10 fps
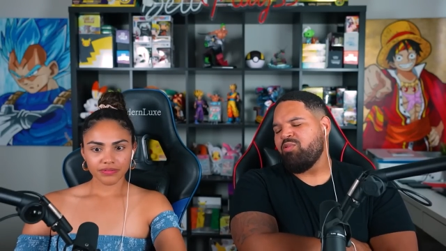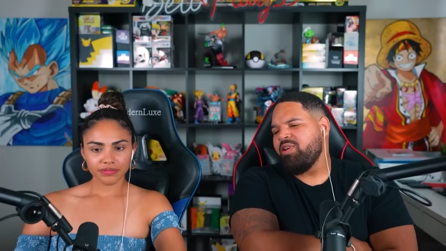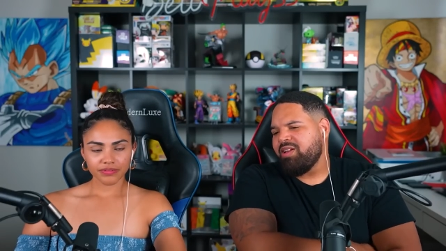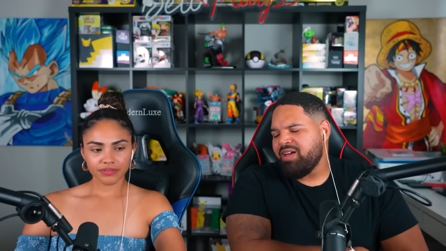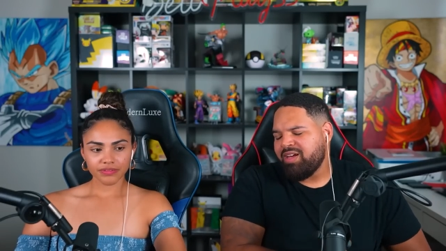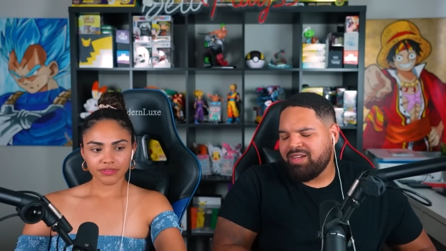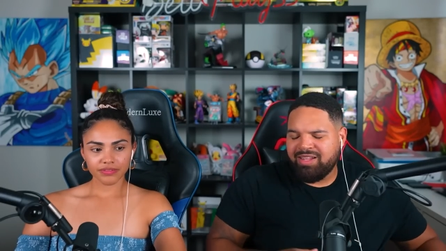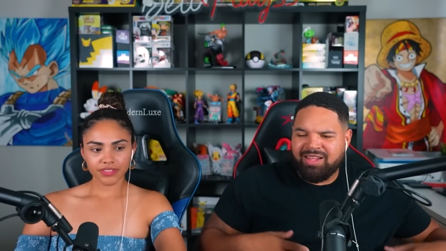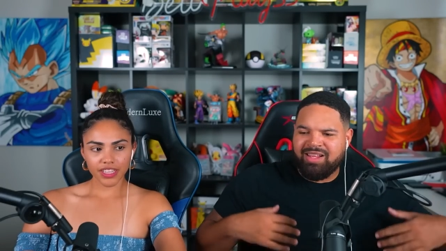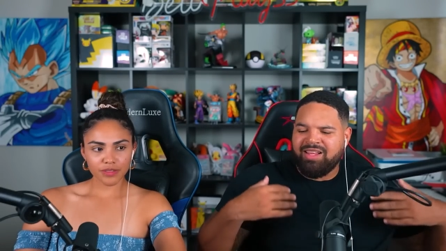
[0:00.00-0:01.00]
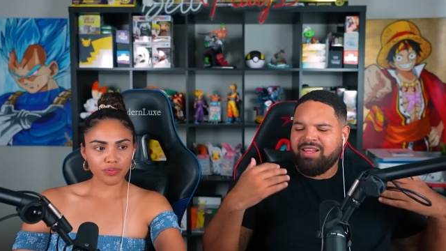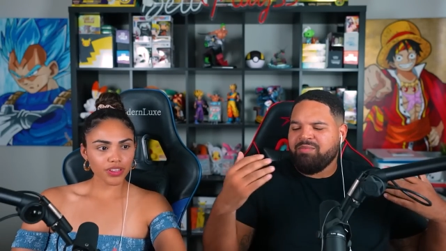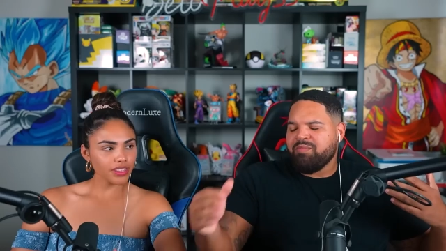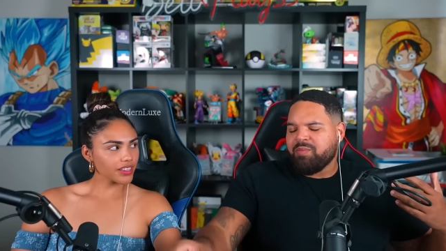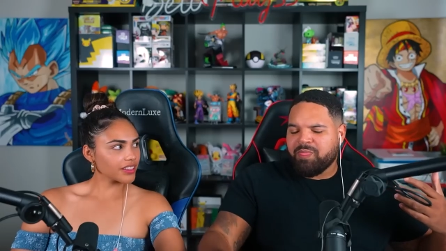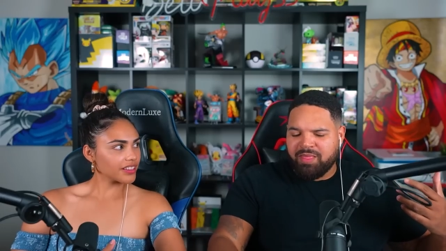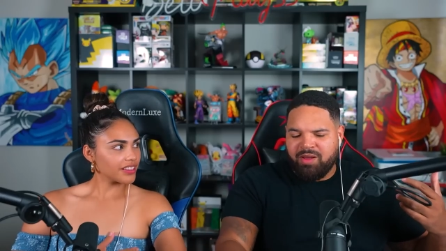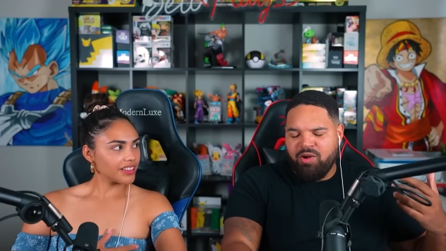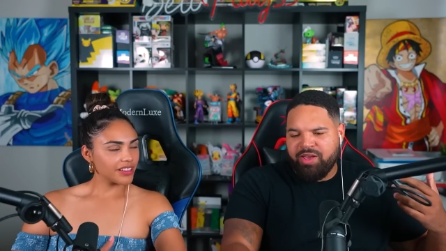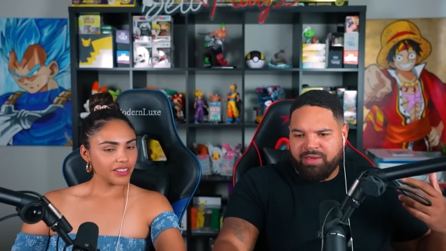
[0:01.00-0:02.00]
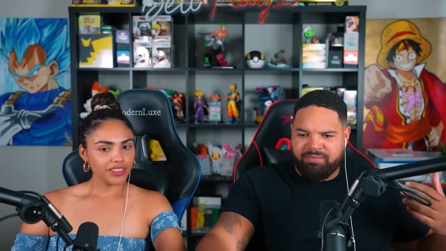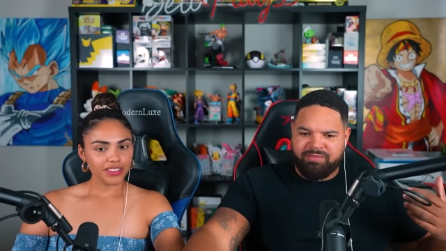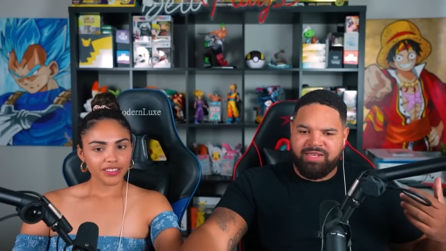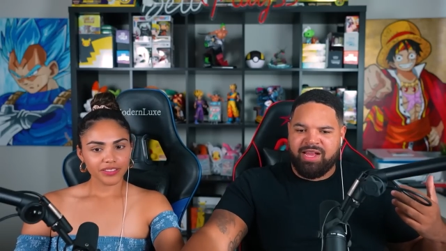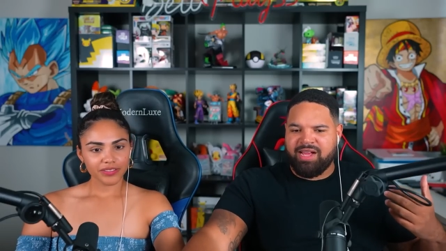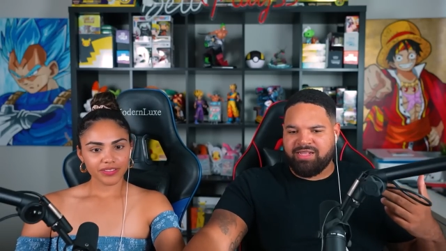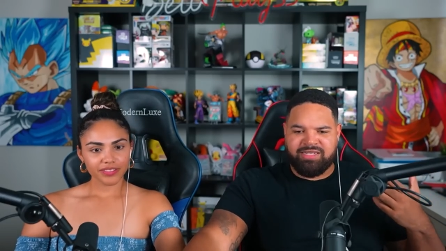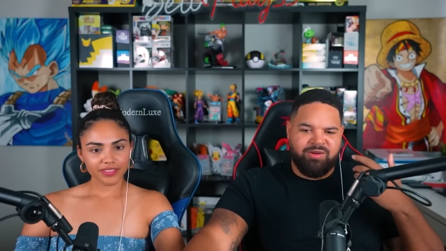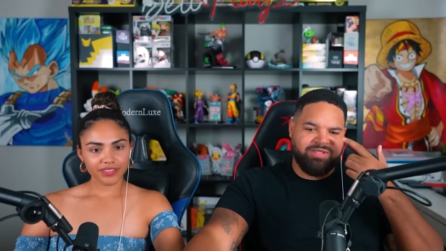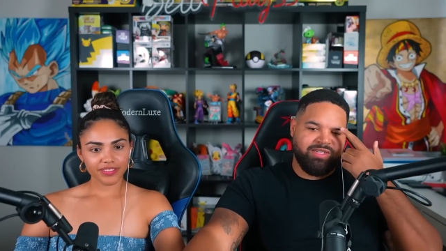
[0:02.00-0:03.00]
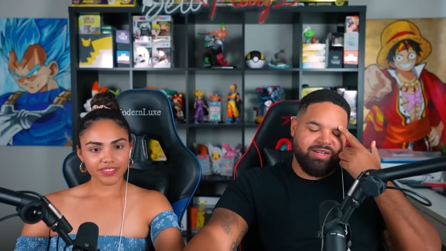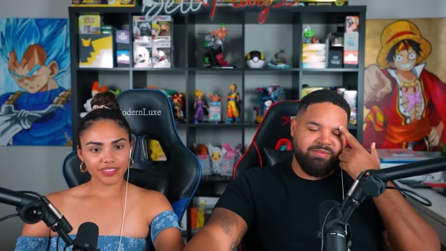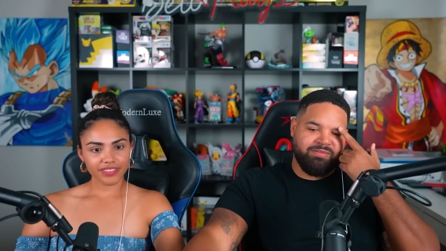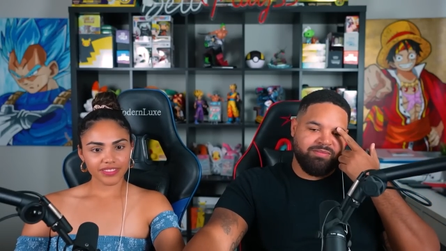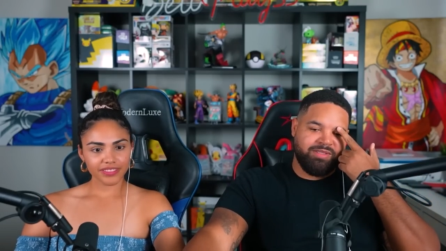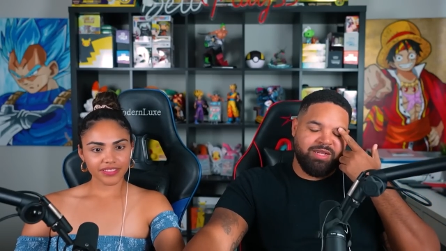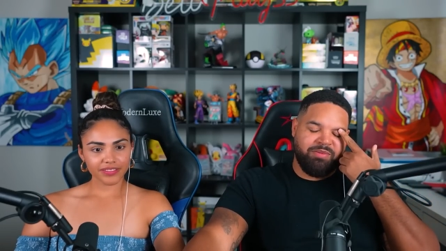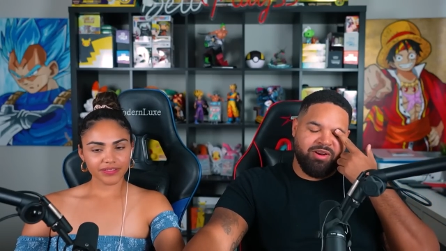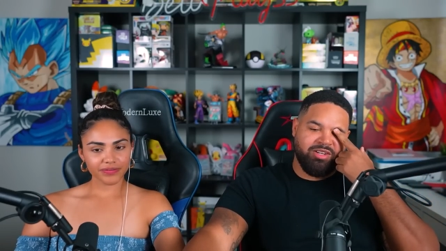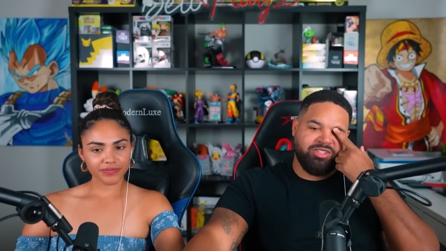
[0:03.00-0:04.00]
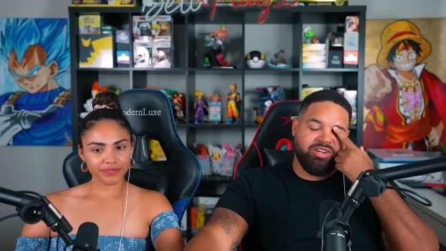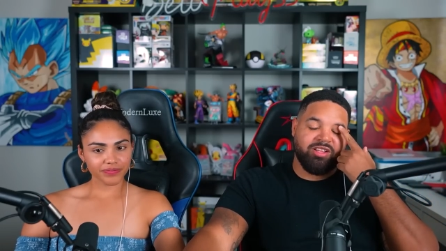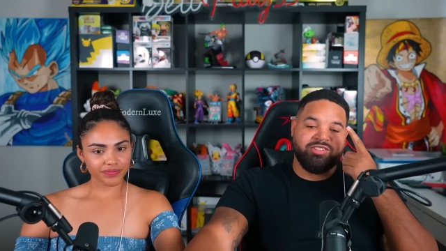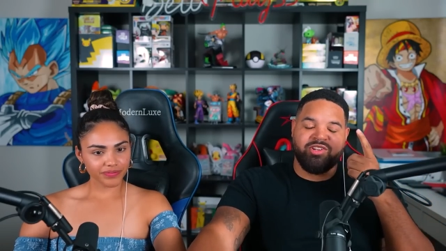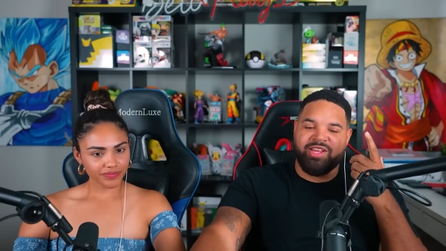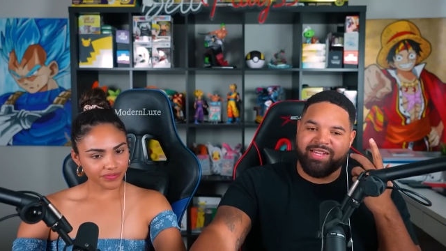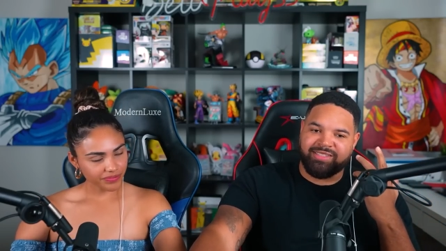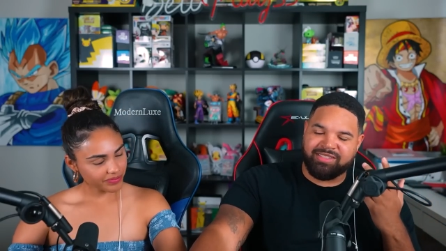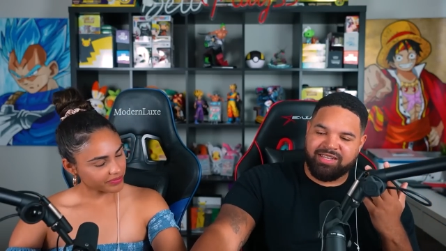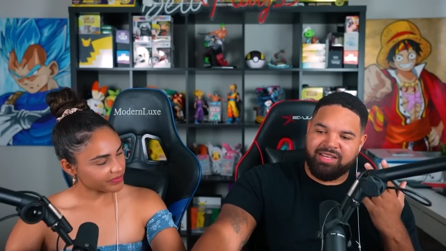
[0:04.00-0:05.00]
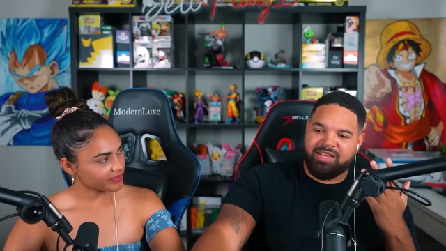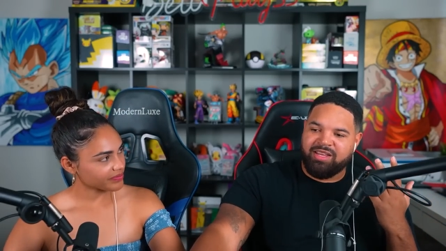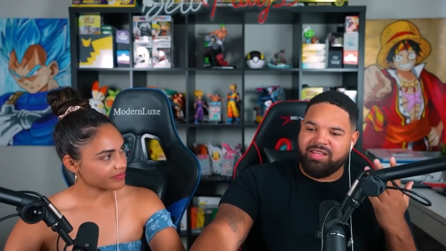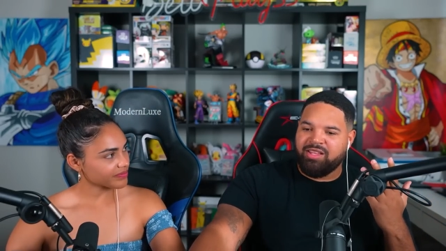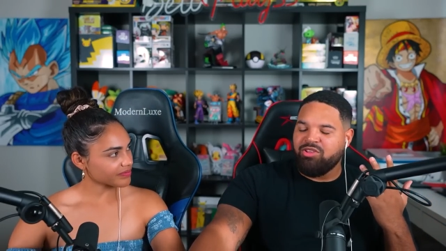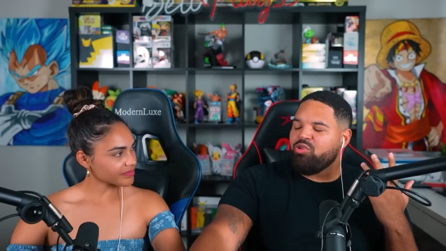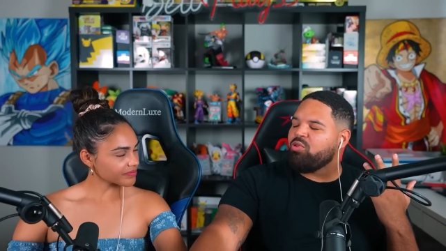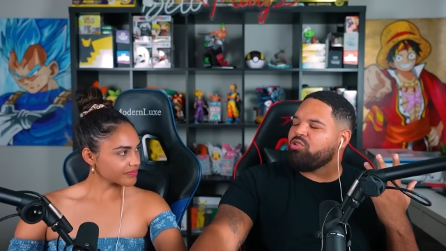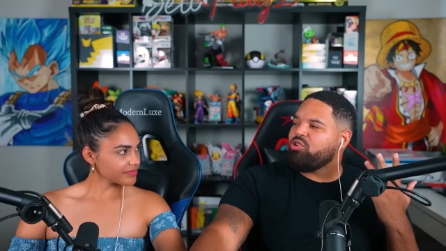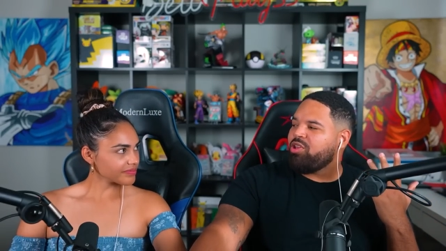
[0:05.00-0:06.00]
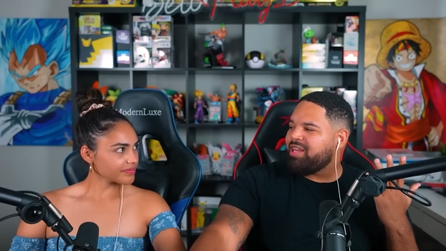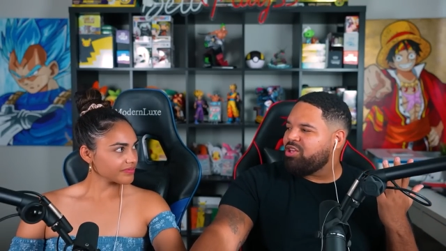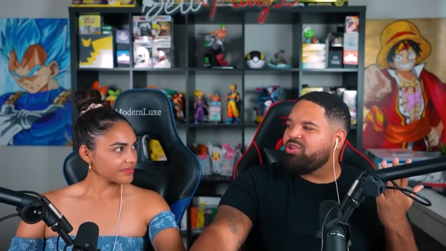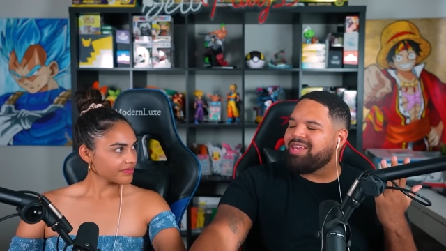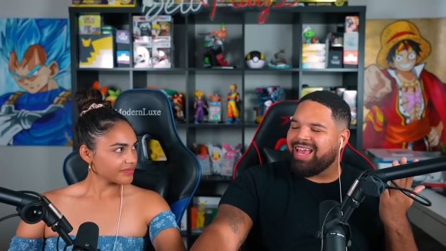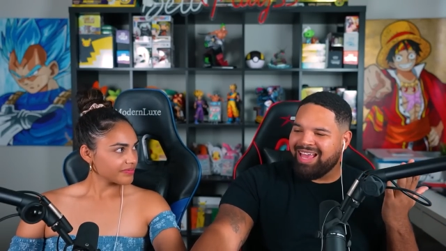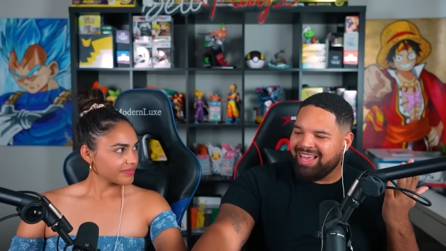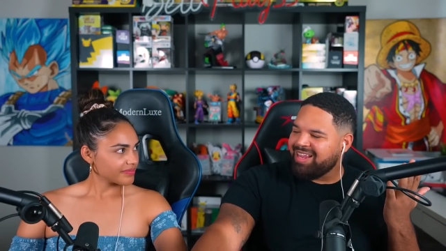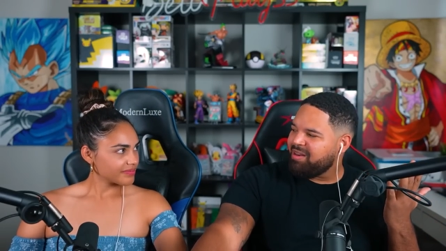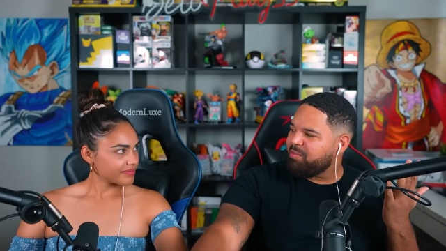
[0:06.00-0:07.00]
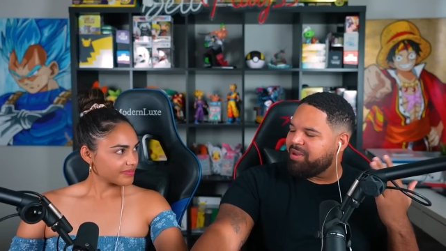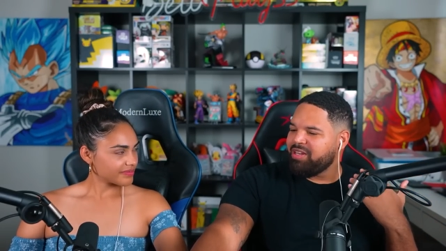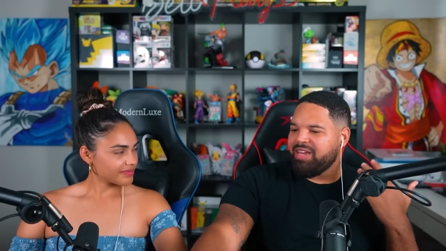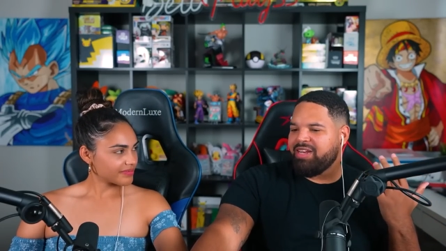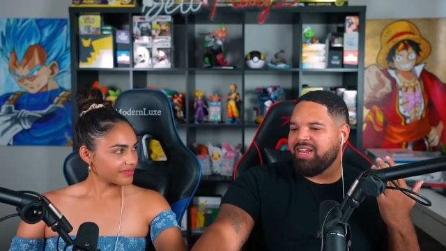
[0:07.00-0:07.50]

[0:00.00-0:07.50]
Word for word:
Speaker 1: what?
Speaker 2: Does breathing...
Speaker 1: Okay, yeah, because I was a CPR instructor. So, yes... You can, but they